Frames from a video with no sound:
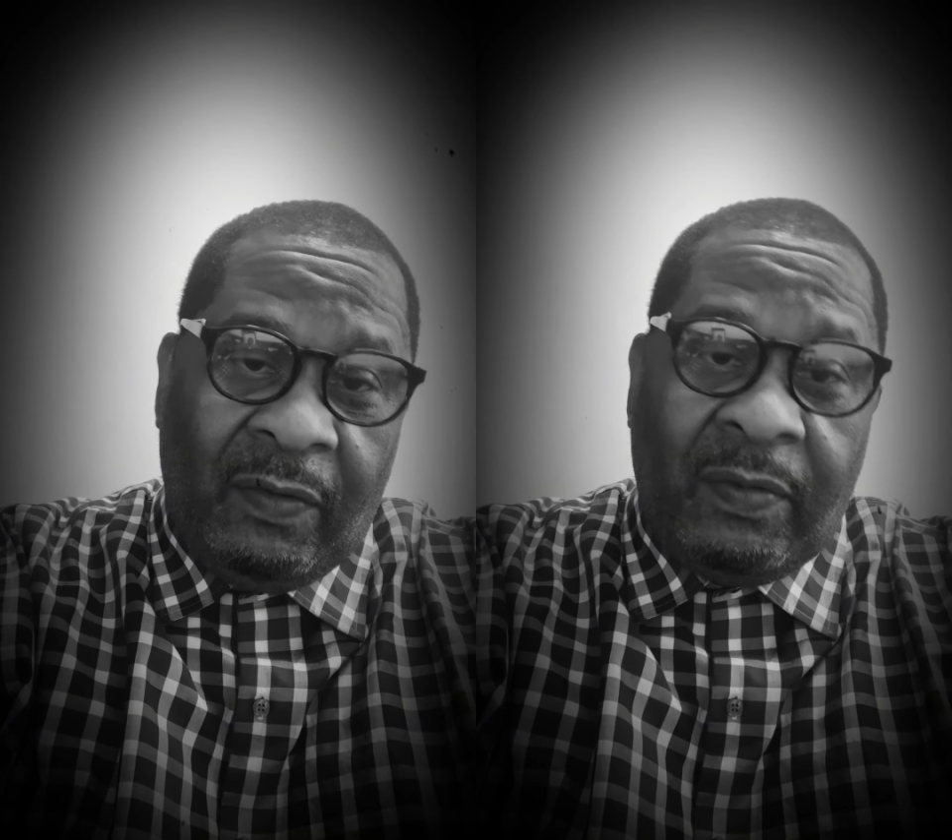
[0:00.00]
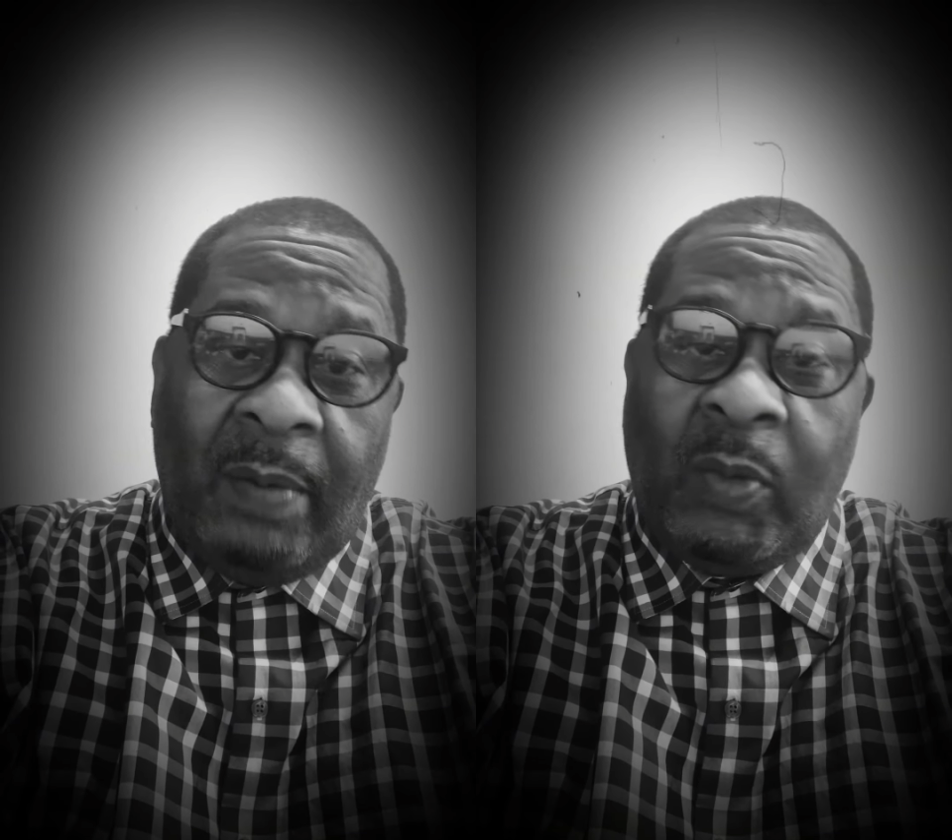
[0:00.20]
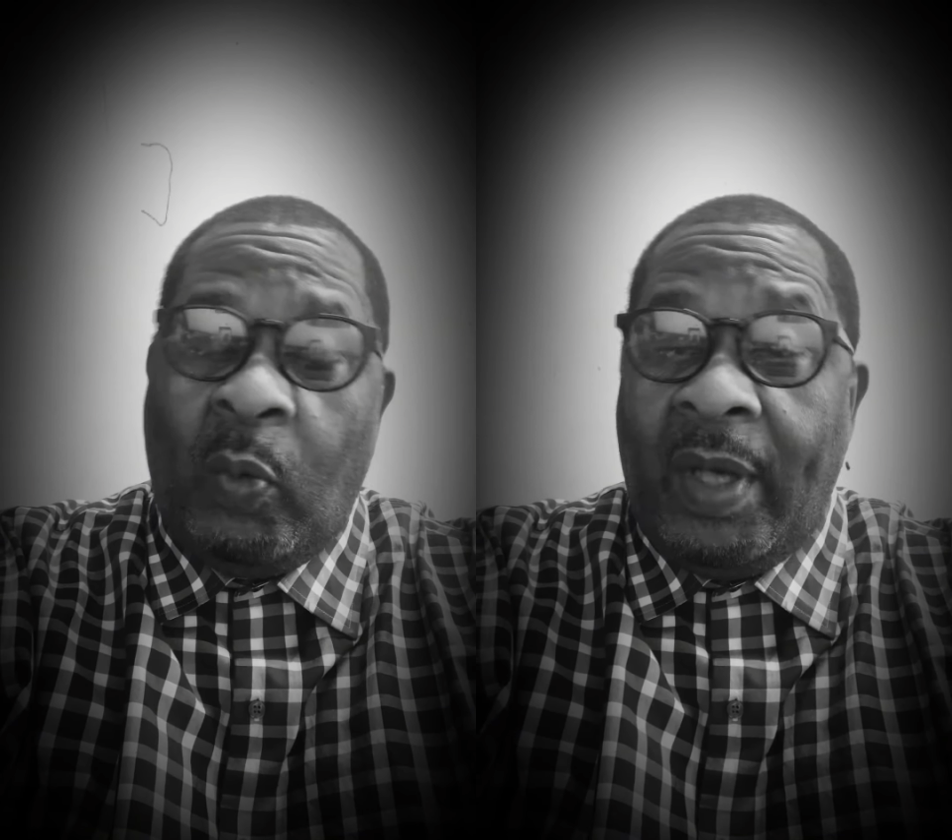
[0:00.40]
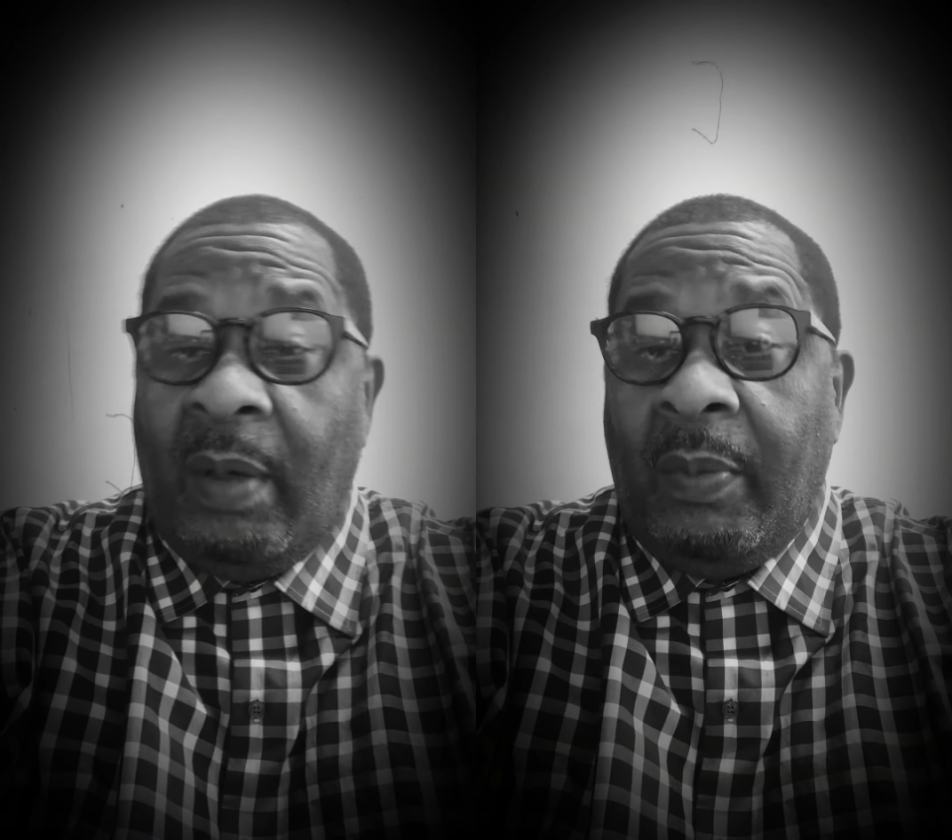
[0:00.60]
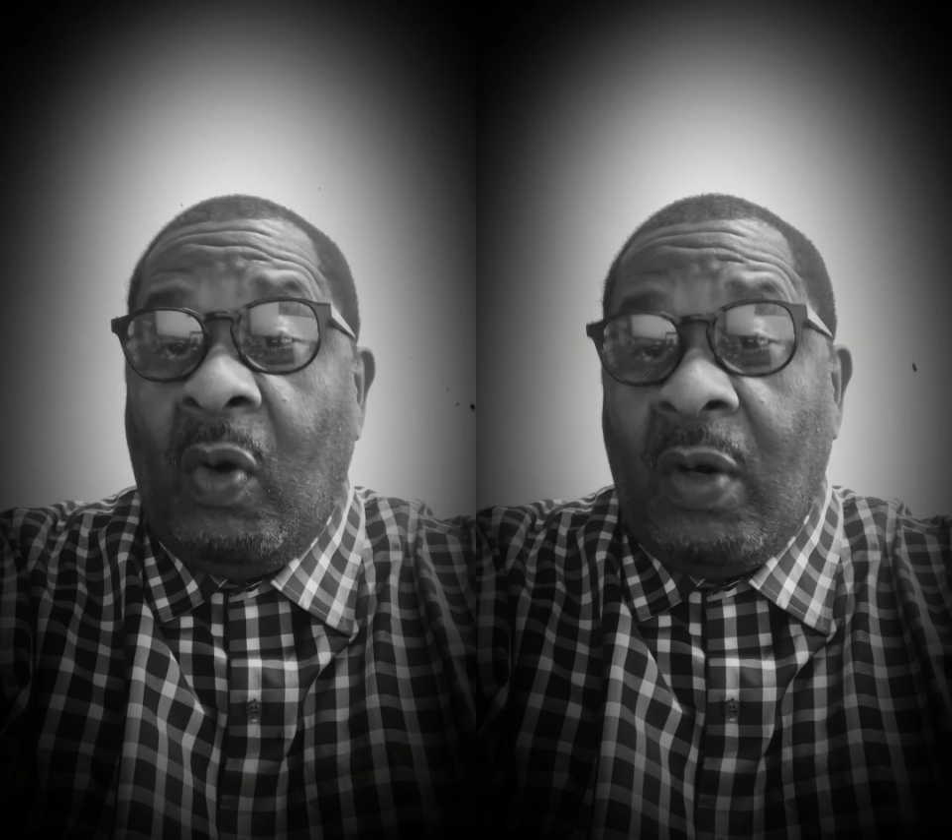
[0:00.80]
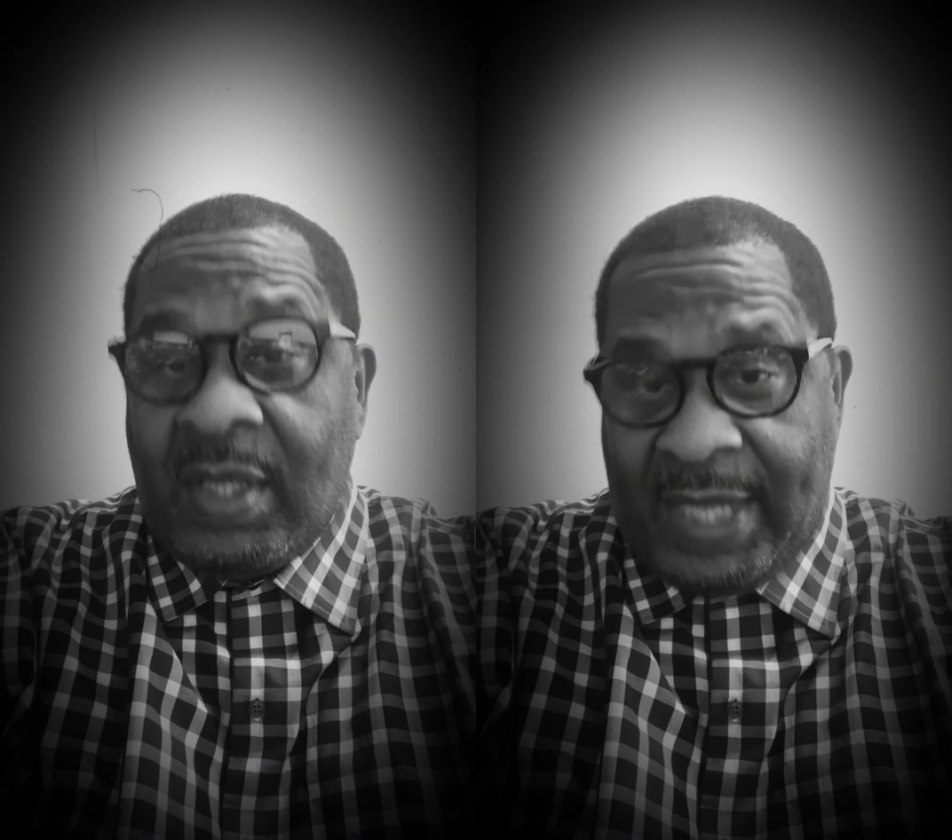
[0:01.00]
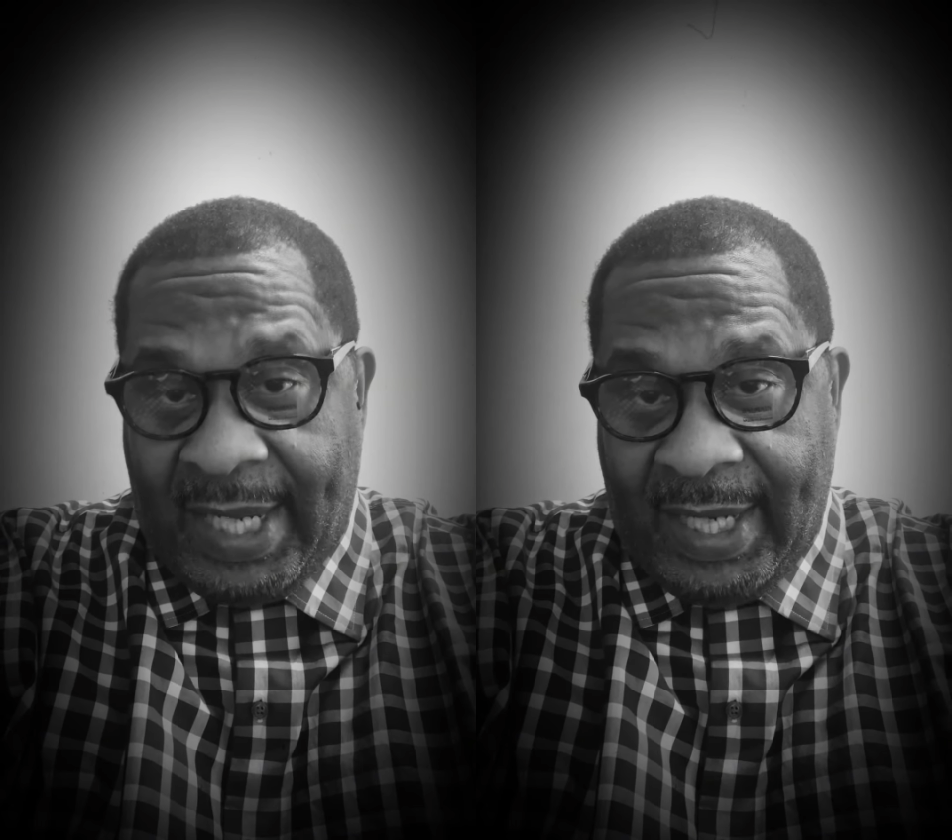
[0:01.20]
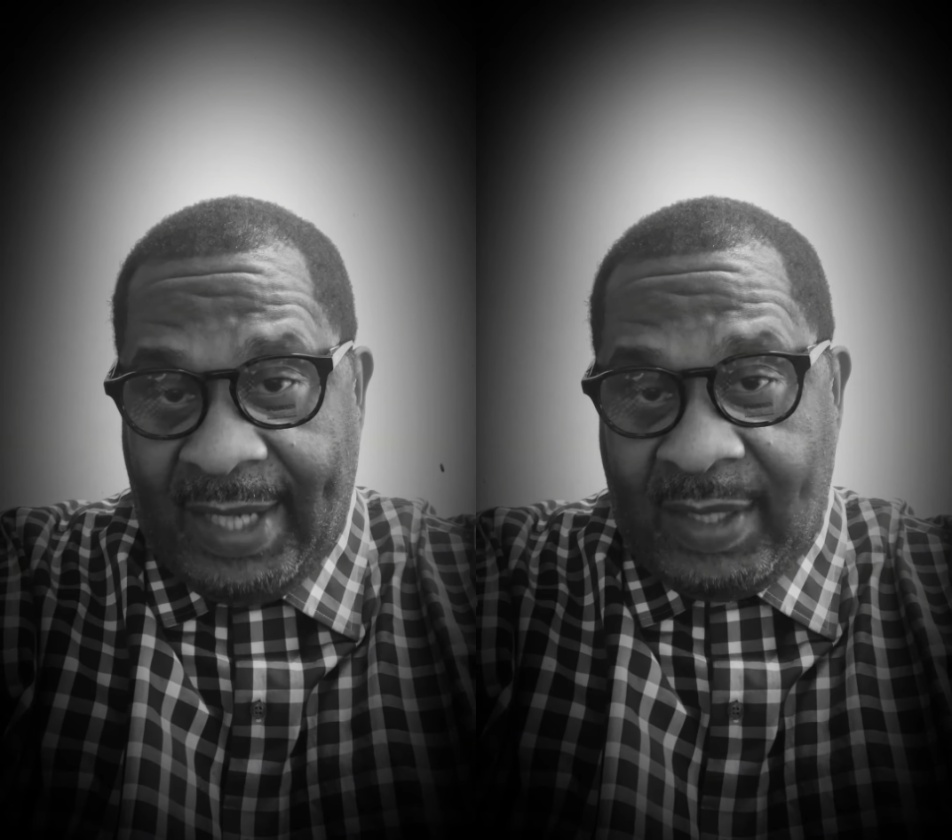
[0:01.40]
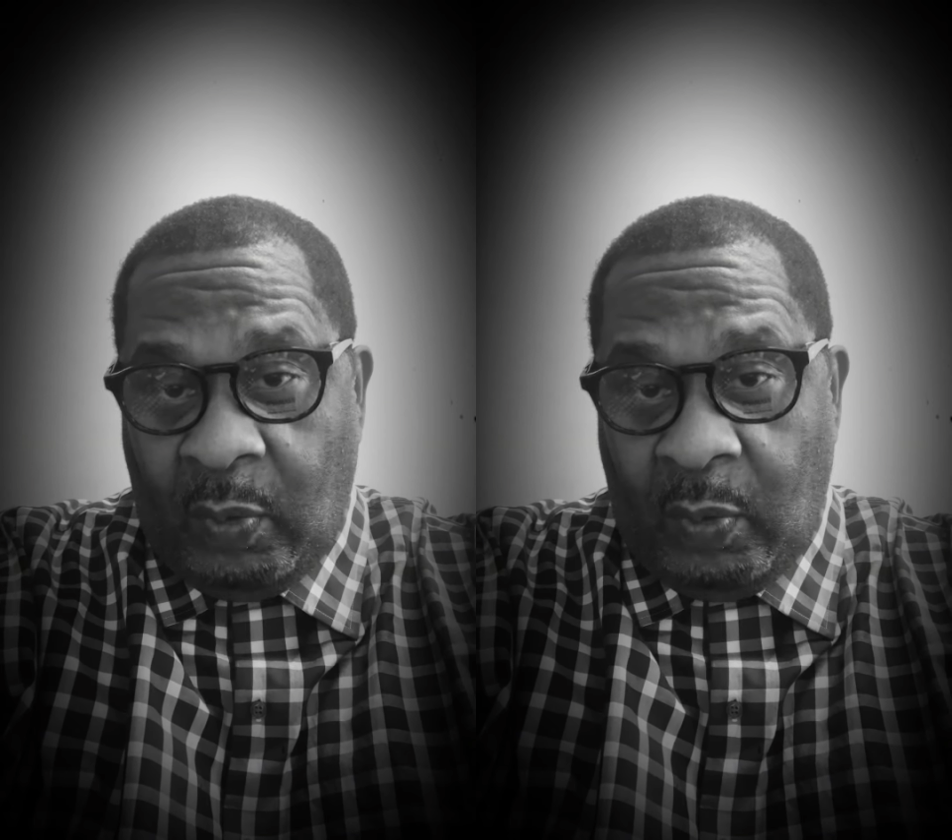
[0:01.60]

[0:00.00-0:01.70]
from the Will Morris talent agency,